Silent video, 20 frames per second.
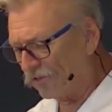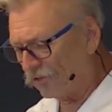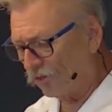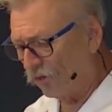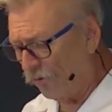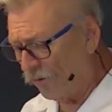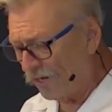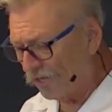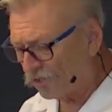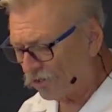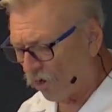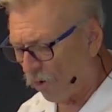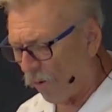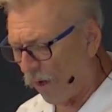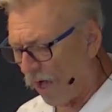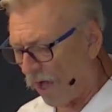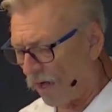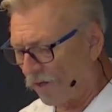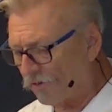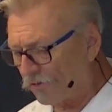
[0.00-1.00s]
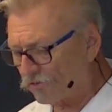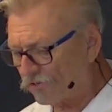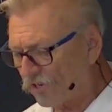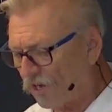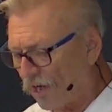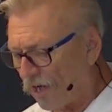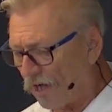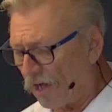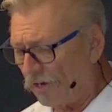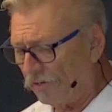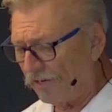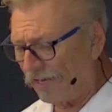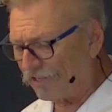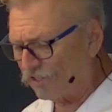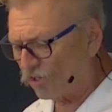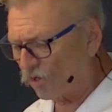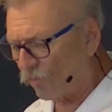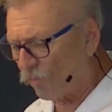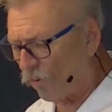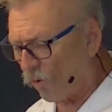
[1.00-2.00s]
doing so honors God and
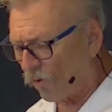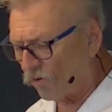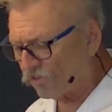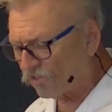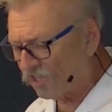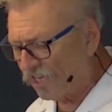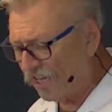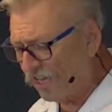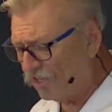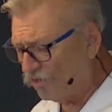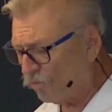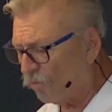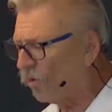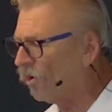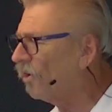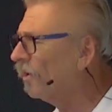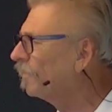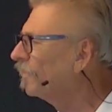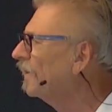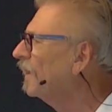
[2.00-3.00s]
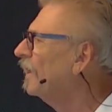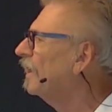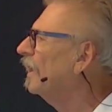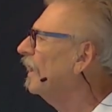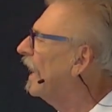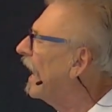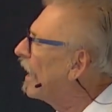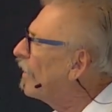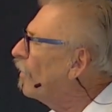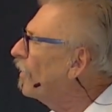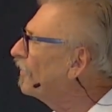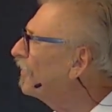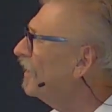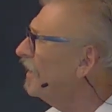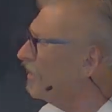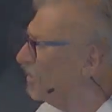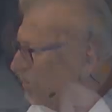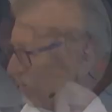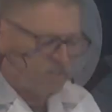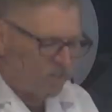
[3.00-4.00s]
supports his work. And what
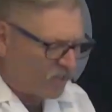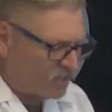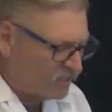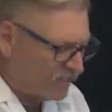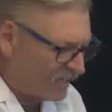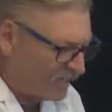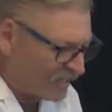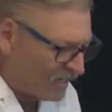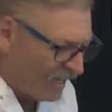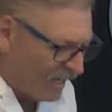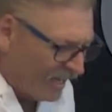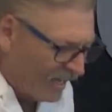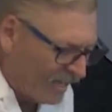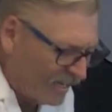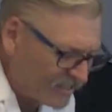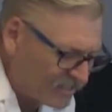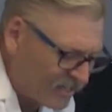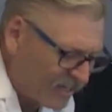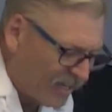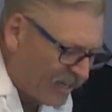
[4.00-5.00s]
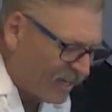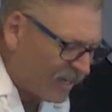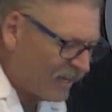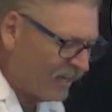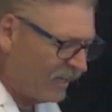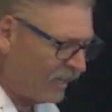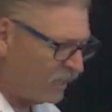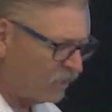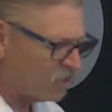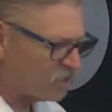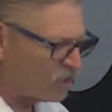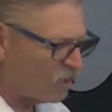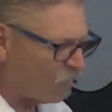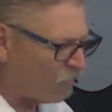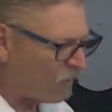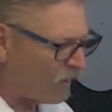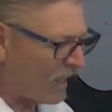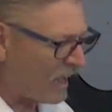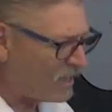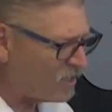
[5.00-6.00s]
this does is it leads to
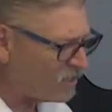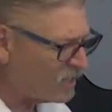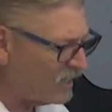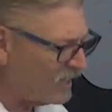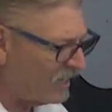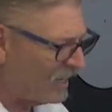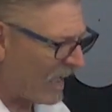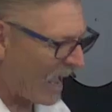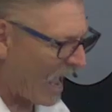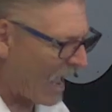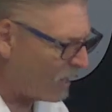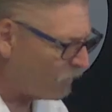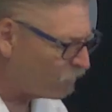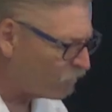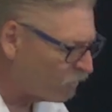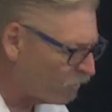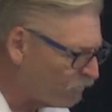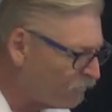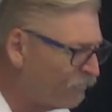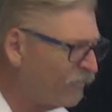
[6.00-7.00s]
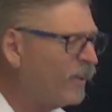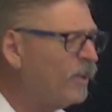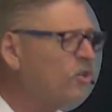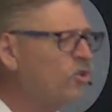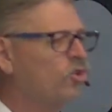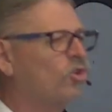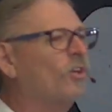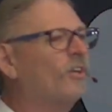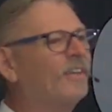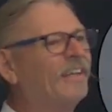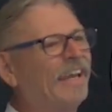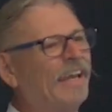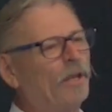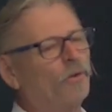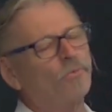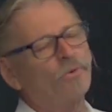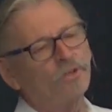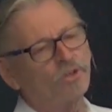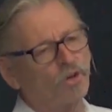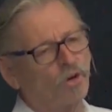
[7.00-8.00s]
blessing and provision in
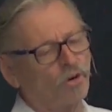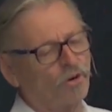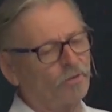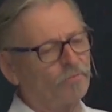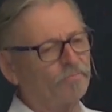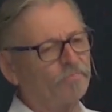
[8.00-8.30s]
return.